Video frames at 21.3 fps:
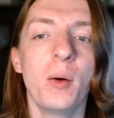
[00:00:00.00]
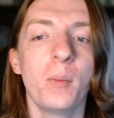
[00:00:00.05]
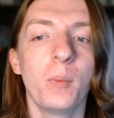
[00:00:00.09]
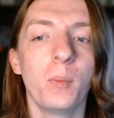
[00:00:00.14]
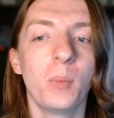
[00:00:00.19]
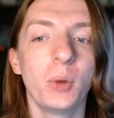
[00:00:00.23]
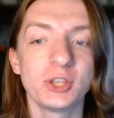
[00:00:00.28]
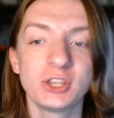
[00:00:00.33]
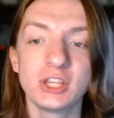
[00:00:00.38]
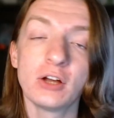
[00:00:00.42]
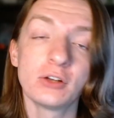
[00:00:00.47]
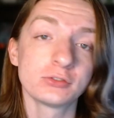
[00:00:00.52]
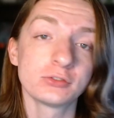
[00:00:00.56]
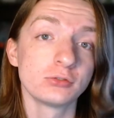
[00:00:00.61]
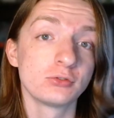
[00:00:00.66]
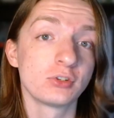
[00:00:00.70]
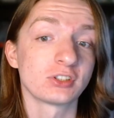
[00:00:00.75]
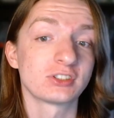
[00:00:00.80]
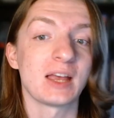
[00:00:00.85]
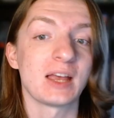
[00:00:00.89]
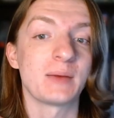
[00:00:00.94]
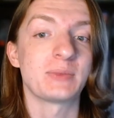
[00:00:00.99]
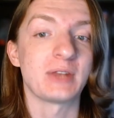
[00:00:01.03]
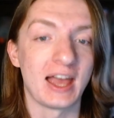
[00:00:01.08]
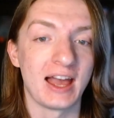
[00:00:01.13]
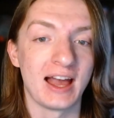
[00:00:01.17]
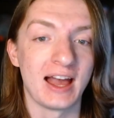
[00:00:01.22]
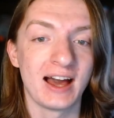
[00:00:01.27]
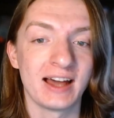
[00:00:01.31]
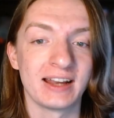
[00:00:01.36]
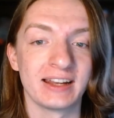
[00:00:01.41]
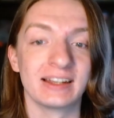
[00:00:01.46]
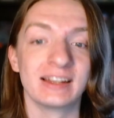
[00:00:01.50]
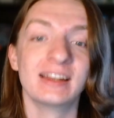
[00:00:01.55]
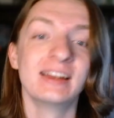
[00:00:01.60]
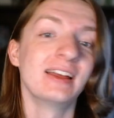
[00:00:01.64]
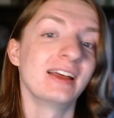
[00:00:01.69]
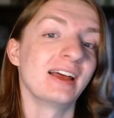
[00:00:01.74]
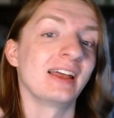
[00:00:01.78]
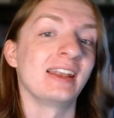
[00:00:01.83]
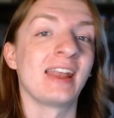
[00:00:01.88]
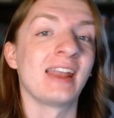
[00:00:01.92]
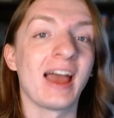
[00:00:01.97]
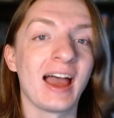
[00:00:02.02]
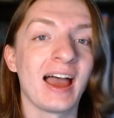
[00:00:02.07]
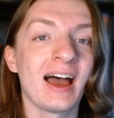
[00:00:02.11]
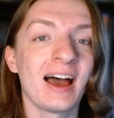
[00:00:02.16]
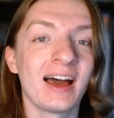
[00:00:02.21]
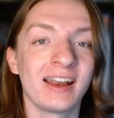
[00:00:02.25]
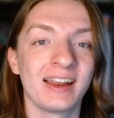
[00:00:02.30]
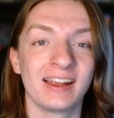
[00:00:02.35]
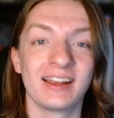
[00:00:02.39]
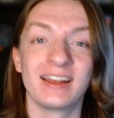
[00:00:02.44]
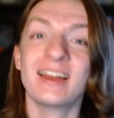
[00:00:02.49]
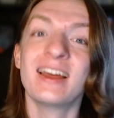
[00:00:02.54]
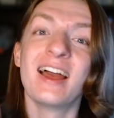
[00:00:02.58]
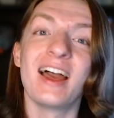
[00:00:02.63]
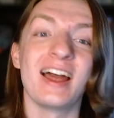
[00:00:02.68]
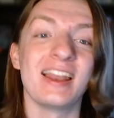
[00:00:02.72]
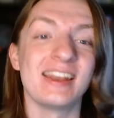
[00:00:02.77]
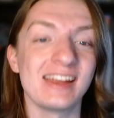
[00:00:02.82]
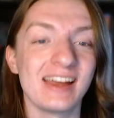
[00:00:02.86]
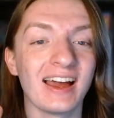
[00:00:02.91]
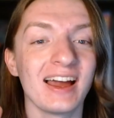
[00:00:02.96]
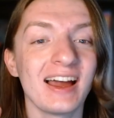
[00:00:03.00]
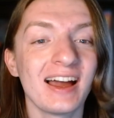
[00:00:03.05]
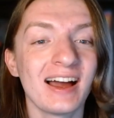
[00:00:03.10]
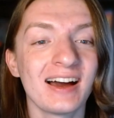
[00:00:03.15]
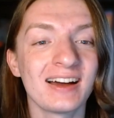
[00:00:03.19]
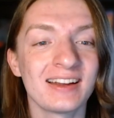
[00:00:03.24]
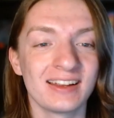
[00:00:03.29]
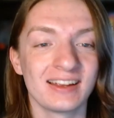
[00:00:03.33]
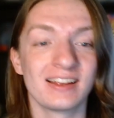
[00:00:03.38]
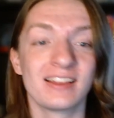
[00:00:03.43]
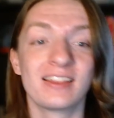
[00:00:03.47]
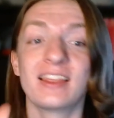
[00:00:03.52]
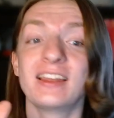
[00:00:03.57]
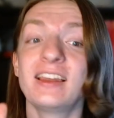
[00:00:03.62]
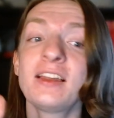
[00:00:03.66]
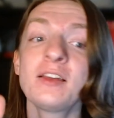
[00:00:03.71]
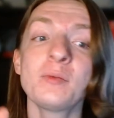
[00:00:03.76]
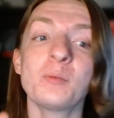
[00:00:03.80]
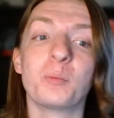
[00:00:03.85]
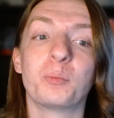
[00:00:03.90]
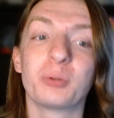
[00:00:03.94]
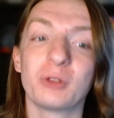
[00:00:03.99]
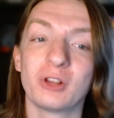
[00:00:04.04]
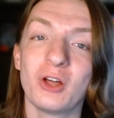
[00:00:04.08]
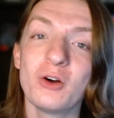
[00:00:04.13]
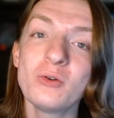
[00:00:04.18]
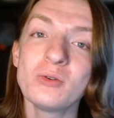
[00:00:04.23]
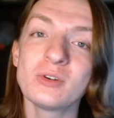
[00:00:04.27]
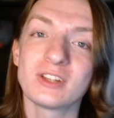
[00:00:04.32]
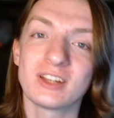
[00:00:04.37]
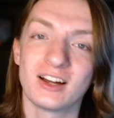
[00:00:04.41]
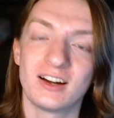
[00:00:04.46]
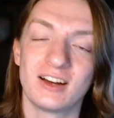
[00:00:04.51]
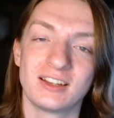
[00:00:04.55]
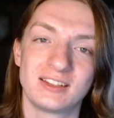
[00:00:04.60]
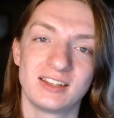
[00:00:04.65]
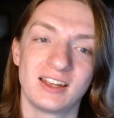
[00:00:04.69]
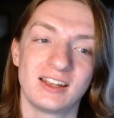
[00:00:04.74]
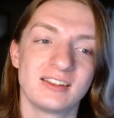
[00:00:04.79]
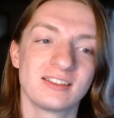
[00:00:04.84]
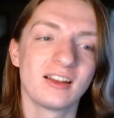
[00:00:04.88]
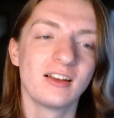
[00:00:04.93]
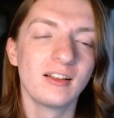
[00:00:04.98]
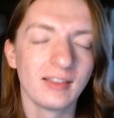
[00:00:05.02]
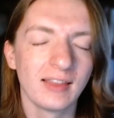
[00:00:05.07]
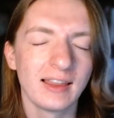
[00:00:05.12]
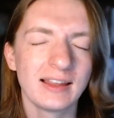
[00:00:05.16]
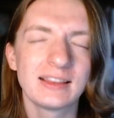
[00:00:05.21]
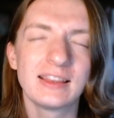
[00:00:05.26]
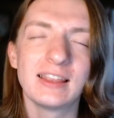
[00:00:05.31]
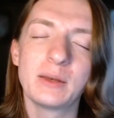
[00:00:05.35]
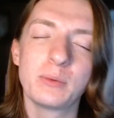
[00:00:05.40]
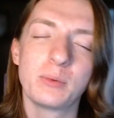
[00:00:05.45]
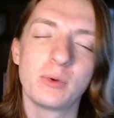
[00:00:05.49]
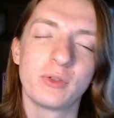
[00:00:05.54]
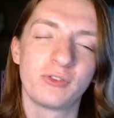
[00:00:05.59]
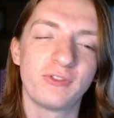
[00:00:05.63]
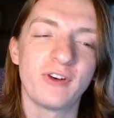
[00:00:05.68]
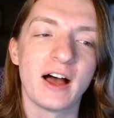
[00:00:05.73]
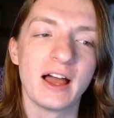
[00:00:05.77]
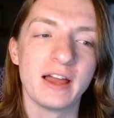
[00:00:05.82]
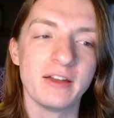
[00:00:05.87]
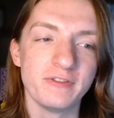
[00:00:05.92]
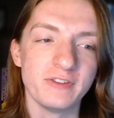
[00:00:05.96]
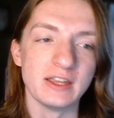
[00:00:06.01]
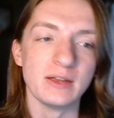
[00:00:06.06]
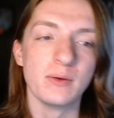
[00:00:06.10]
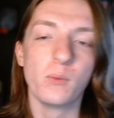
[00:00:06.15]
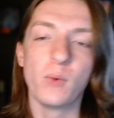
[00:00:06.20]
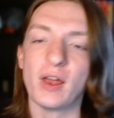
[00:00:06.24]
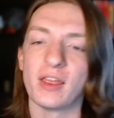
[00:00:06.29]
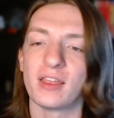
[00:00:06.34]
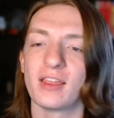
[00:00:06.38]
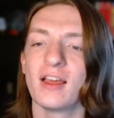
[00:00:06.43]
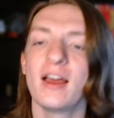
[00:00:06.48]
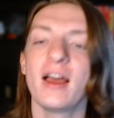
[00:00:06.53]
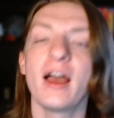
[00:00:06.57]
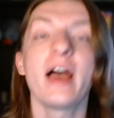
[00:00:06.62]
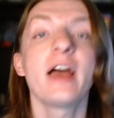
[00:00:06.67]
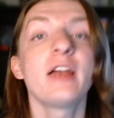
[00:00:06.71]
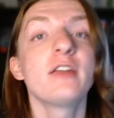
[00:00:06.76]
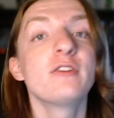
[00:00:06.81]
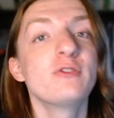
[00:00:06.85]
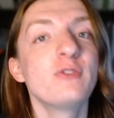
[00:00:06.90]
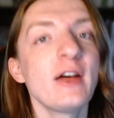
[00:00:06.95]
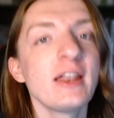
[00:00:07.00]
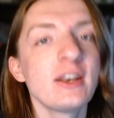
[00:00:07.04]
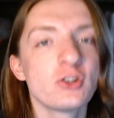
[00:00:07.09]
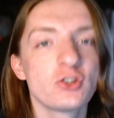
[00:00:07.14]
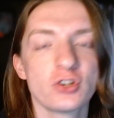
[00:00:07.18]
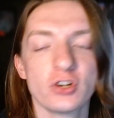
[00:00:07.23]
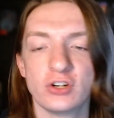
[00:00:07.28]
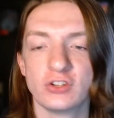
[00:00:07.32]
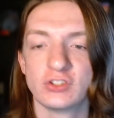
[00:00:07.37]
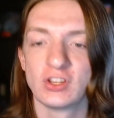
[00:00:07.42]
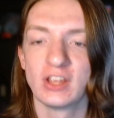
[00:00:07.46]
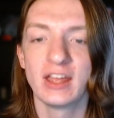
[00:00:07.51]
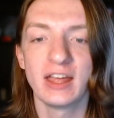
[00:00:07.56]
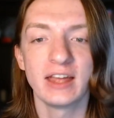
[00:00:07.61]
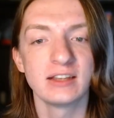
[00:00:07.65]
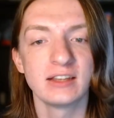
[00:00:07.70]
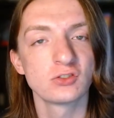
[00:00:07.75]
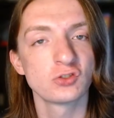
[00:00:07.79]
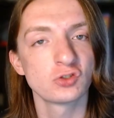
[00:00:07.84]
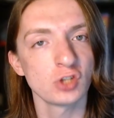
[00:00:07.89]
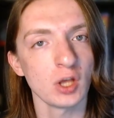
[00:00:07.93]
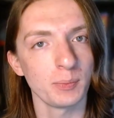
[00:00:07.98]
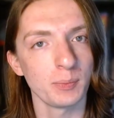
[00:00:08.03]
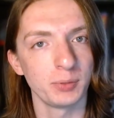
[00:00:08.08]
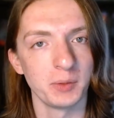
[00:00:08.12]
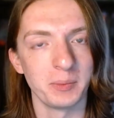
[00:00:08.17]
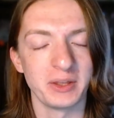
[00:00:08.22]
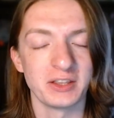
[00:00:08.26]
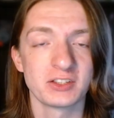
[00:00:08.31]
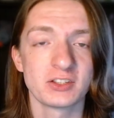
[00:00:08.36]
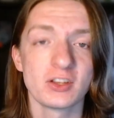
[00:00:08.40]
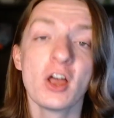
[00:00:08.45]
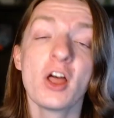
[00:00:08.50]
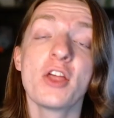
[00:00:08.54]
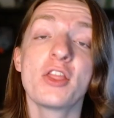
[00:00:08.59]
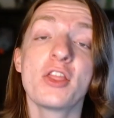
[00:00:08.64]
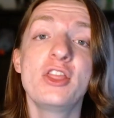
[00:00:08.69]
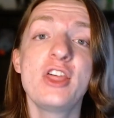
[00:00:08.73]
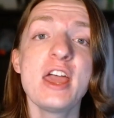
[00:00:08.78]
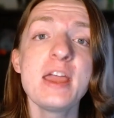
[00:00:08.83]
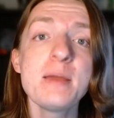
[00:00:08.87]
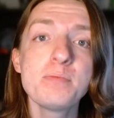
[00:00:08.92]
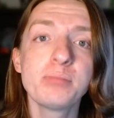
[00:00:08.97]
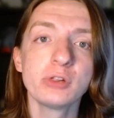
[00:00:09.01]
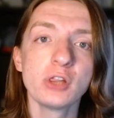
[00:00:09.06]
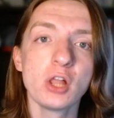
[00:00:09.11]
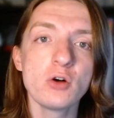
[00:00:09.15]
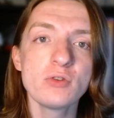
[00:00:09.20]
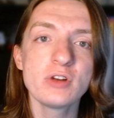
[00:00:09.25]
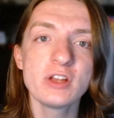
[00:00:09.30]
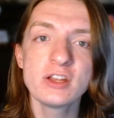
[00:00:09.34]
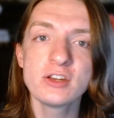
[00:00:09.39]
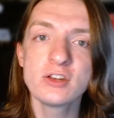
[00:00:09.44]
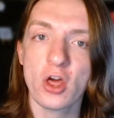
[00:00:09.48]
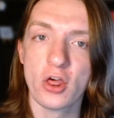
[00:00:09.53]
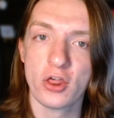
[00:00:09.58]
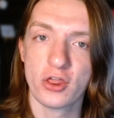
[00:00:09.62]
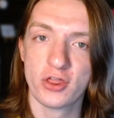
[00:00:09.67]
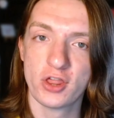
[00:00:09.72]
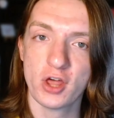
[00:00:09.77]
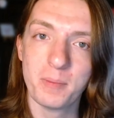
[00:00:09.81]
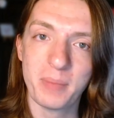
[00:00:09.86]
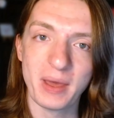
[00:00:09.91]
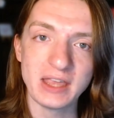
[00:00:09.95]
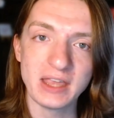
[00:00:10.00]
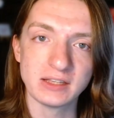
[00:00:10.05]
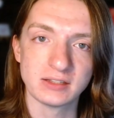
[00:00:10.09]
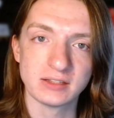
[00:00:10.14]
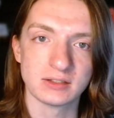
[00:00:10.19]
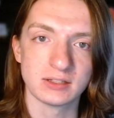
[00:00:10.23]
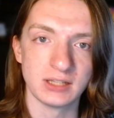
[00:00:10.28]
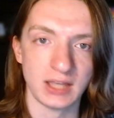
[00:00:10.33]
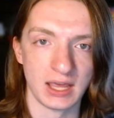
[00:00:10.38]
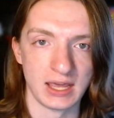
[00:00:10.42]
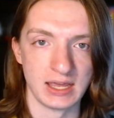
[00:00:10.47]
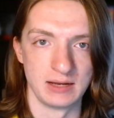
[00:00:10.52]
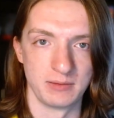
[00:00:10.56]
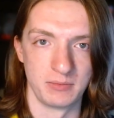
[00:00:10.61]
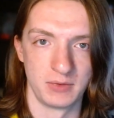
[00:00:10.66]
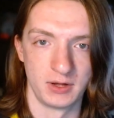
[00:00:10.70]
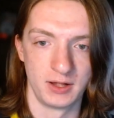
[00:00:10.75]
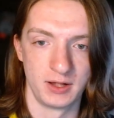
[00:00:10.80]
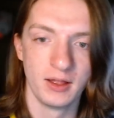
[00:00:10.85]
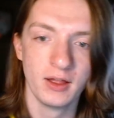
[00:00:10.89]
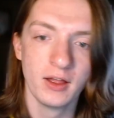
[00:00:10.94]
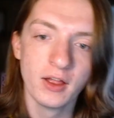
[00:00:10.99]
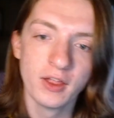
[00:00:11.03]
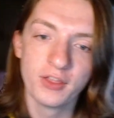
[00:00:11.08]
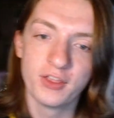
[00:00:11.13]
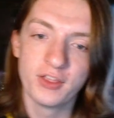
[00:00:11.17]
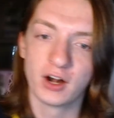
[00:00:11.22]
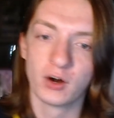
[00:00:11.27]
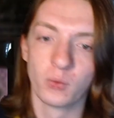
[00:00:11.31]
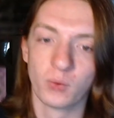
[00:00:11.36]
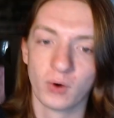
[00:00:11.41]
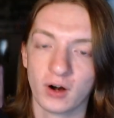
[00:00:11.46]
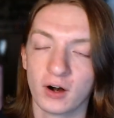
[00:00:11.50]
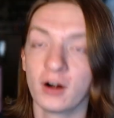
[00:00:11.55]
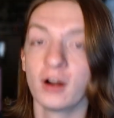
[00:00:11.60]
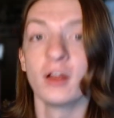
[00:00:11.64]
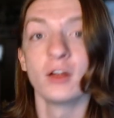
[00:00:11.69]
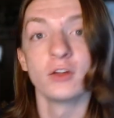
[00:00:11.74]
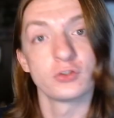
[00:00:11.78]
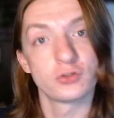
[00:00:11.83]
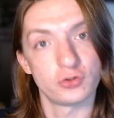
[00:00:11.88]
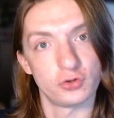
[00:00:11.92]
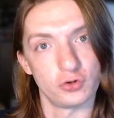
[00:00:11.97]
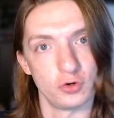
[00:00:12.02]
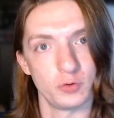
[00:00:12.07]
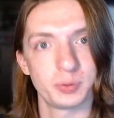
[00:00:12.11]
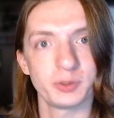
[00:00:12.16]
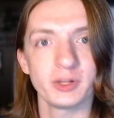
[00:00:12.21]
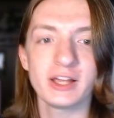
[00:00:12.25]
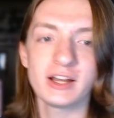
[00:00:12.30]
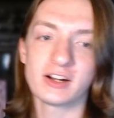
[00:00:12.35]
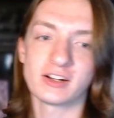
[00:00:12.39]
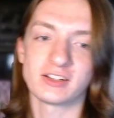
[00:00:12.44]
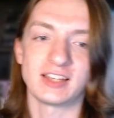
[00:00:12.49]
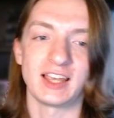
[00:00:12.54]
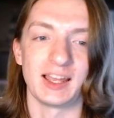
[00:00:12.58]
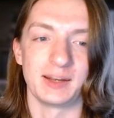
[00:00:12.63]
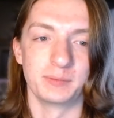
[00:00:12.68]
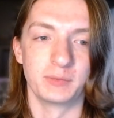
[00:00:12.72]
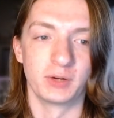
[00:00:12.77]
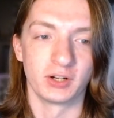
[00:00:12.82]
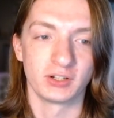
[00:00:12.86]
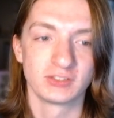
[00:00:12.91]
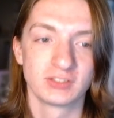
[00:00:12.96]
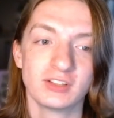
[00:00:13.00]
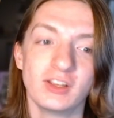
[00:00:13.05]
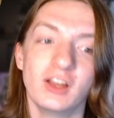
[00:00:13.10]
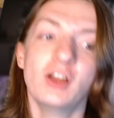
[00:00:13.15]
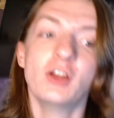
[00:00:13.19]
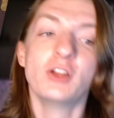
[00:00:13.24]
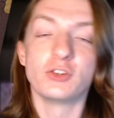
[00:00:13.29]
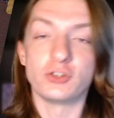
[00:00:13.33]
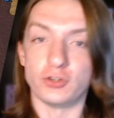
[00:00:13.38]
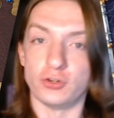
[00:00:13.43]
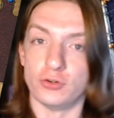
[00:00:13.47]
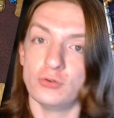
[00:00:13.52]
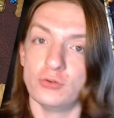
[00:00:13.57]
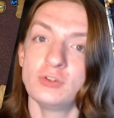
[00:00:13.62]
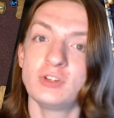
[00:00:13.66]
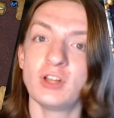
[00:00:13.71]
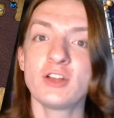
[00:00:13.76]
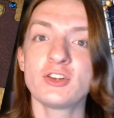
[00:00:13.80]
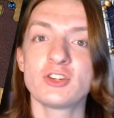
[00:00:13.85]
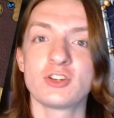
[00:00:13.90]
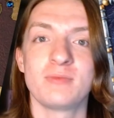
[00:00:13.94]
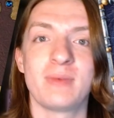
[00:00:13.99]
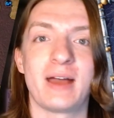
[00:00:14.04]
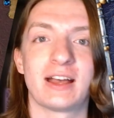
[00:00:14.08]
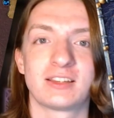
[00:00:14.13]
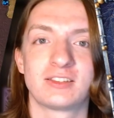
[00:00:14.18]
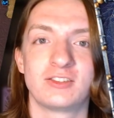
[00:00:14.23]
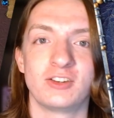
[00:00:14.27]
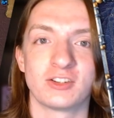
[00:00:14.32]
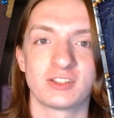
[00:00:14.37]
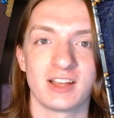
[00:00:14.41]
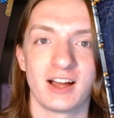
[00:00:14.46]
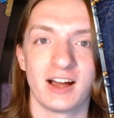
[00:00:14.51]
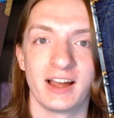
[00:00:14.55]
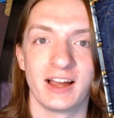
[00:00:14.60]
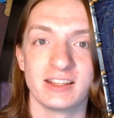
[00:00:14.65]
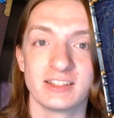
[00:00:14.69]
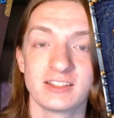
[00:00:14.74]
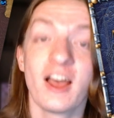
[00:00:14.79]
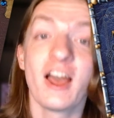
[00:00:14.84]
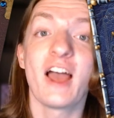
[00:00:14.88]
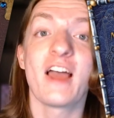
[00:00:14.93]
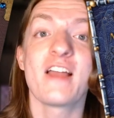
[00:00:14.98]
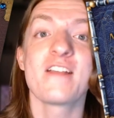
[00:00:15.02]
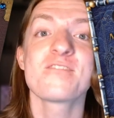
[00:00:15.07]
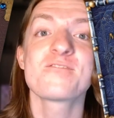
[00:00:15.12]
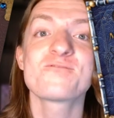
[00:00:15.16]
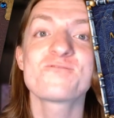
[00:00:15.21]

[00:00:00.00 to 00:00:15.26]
but they also just kept adding and adding and adding. They didn't bloat content like they did with five E, with adventures and supplements. They bloated the base game. There were two players' handbooks, two dungeon masters' guides, and